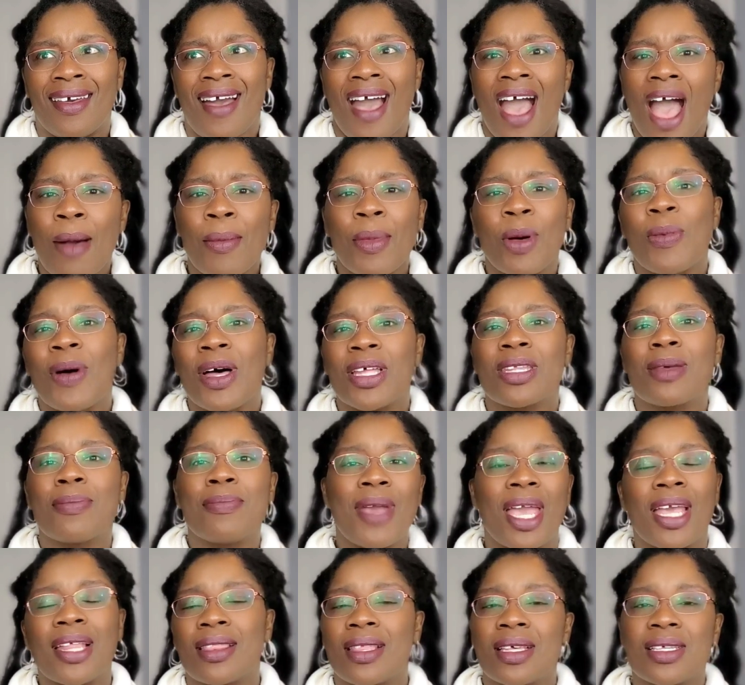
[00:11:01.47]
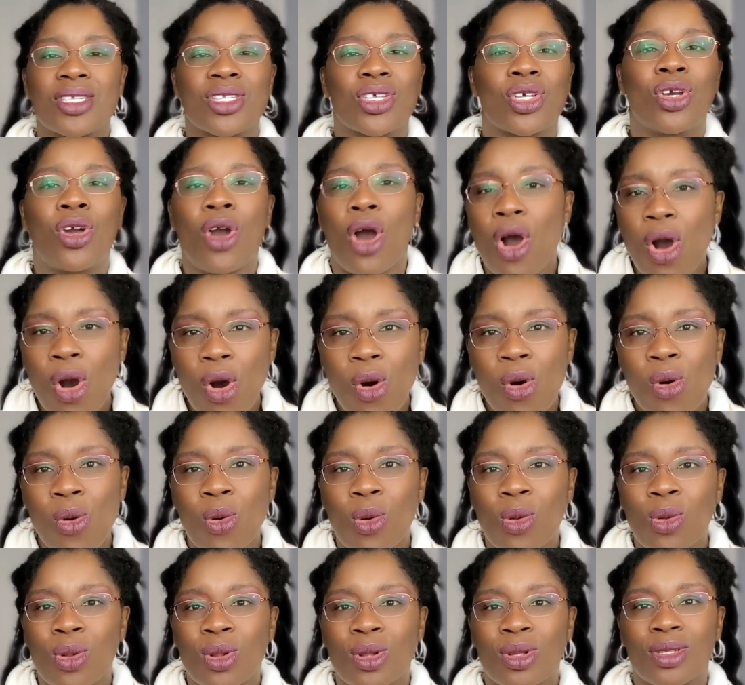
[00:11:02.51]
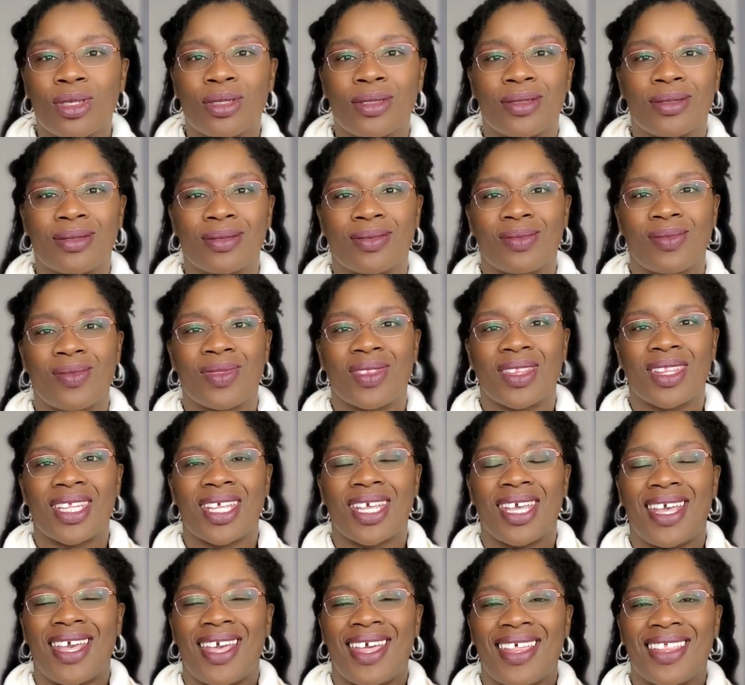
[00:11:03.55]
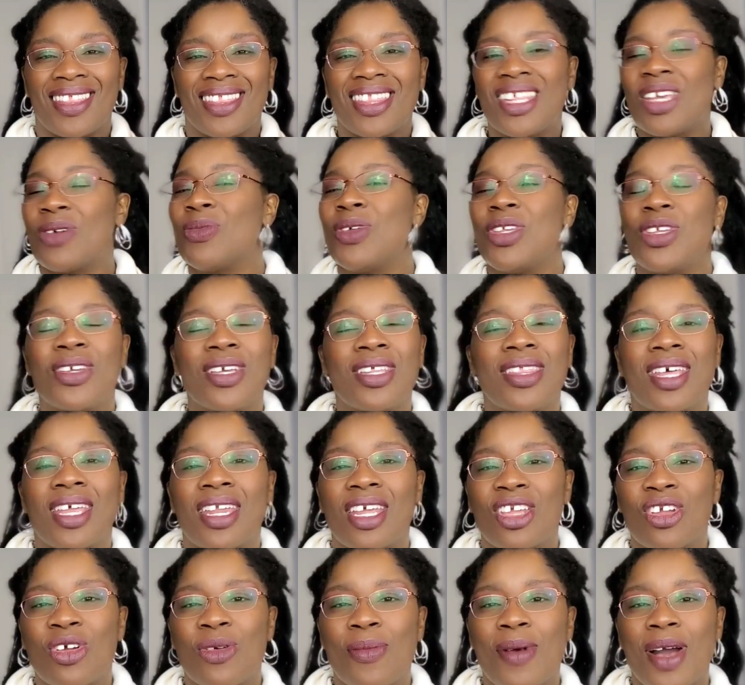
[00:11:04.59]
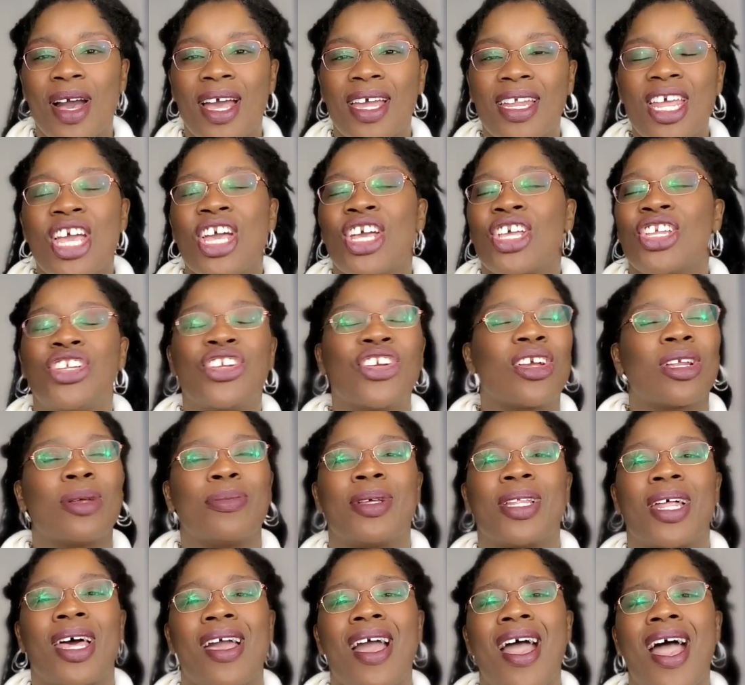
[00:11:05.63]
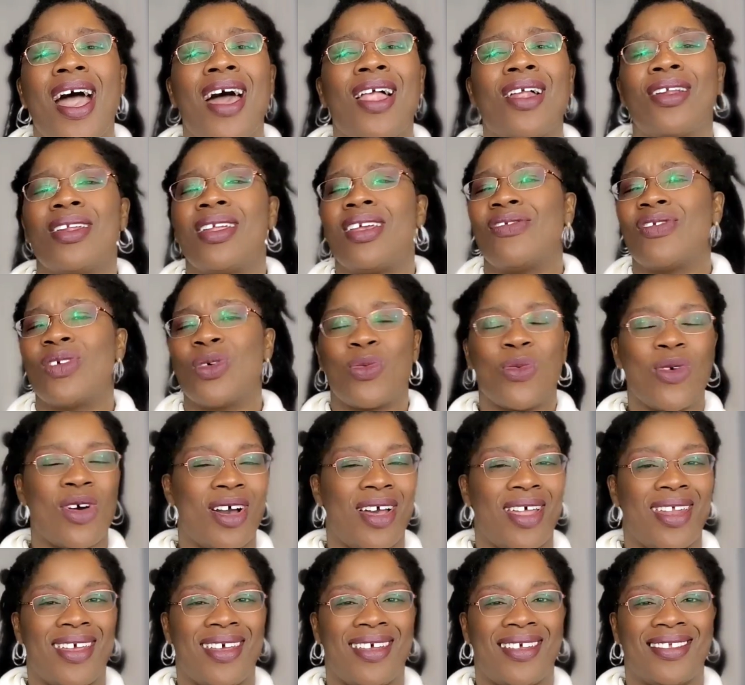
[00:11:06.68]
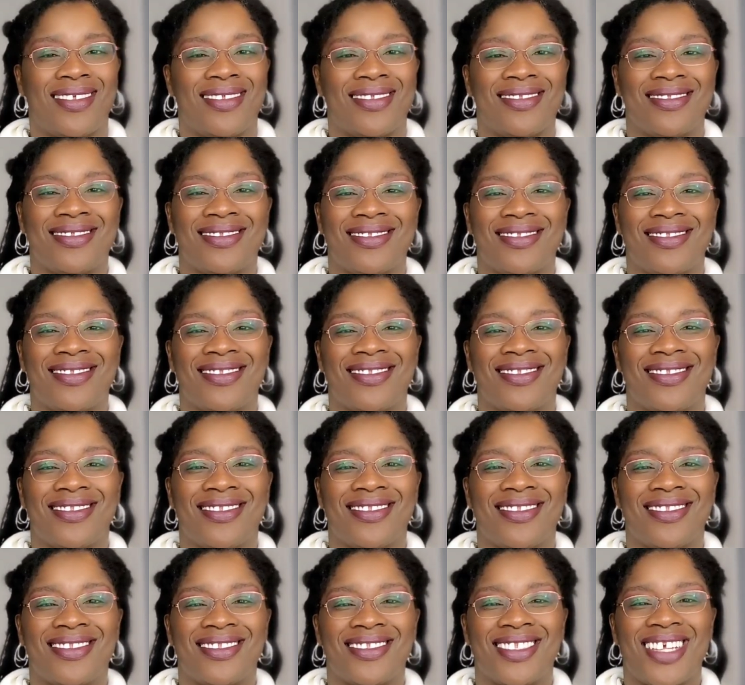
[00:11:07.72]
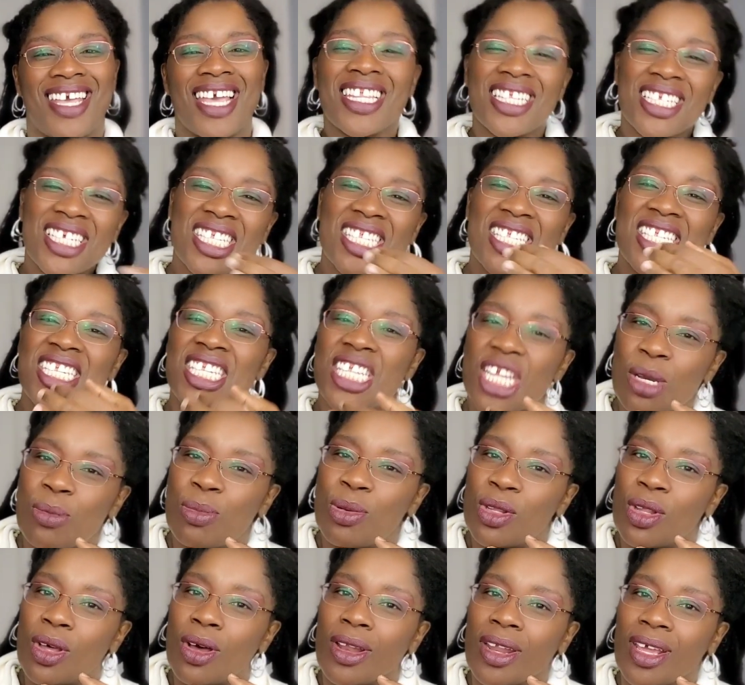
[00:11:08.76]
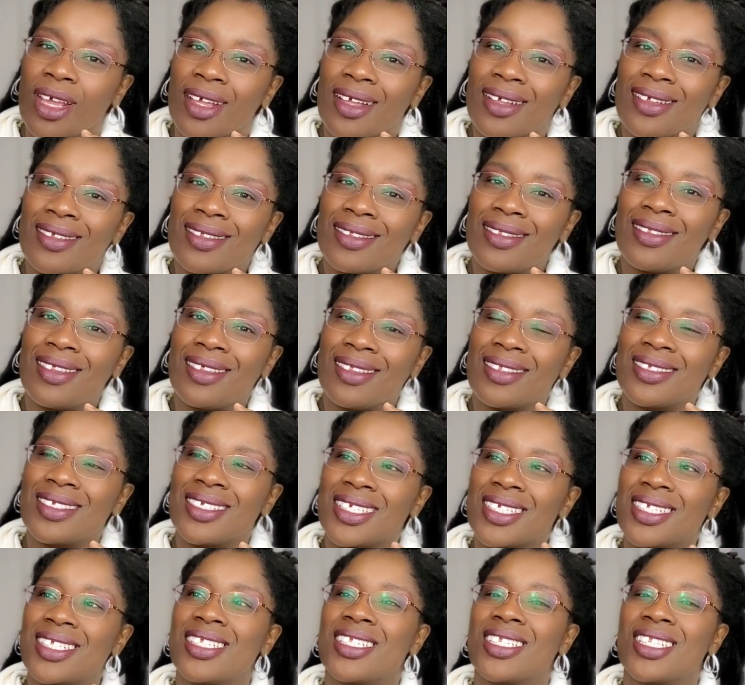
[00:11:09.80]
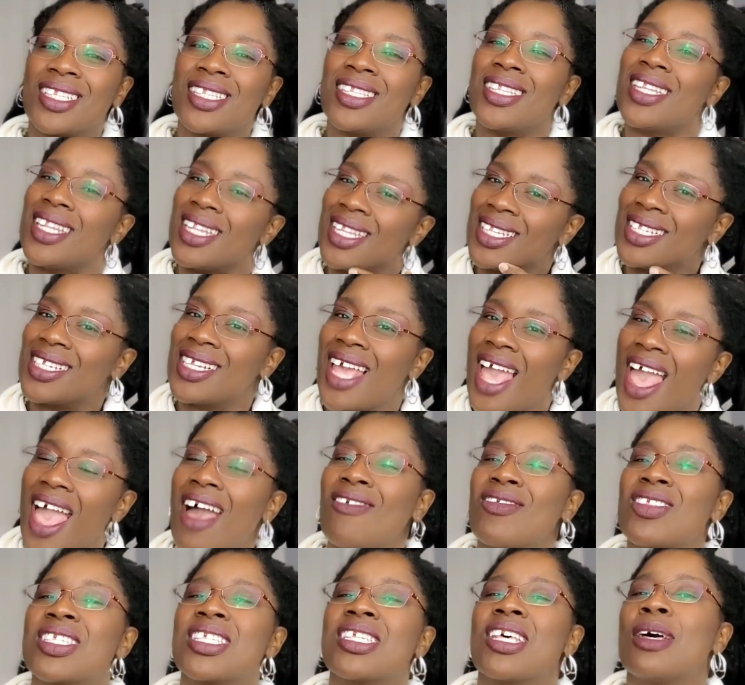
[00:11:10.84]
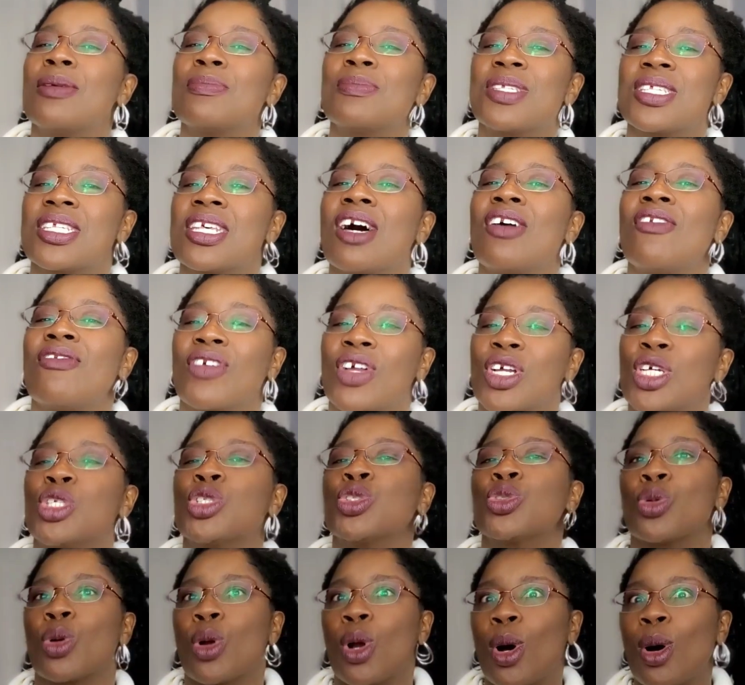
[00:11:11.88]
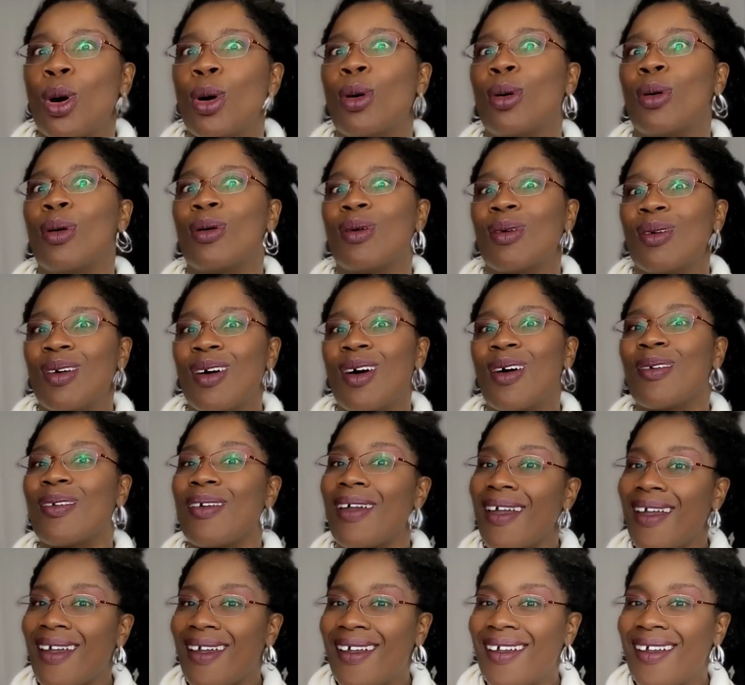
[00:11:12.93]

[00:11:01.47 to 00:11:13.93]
I'm about to make this goal. Then when you get that in your mind, you're going to be like, I don't even want it. Just nibble on it. Just have some self-control, okay?